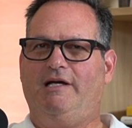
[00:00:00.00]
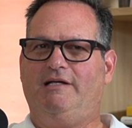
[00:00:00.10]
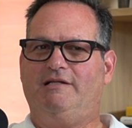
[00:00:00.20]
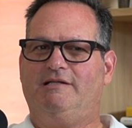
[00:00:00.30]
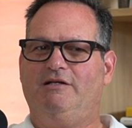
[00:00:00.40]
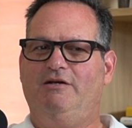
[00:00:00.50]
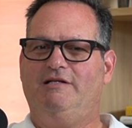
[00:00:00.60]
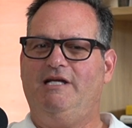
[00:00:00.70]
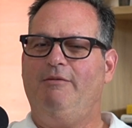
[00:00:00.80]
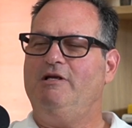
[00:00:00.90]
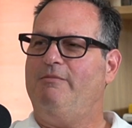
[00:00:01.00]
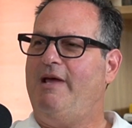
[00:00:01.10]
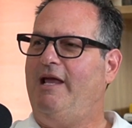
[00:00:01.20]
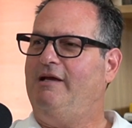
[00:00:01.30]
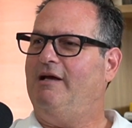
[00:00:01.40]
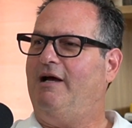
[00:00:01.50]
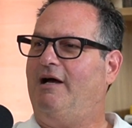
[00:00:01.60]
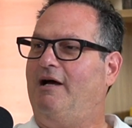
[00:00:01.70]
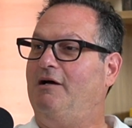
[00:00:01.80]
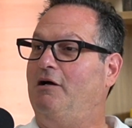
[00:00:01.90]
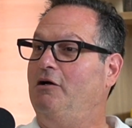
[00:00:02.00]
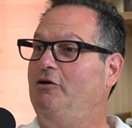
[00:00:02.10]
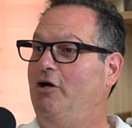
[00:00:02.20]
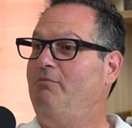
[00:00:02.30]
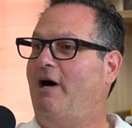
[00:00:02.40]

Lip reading: is you seem to make good